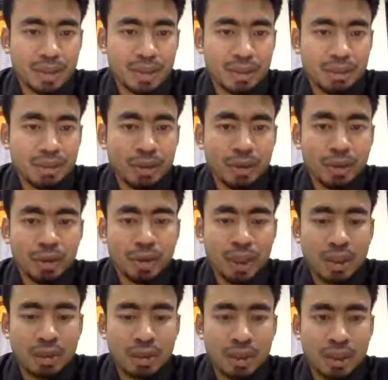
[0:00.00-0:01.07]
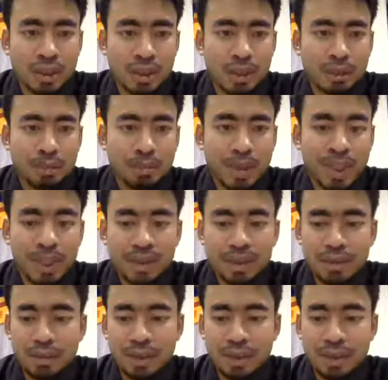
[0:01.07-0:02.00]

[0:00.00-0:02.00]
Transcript: follow our page,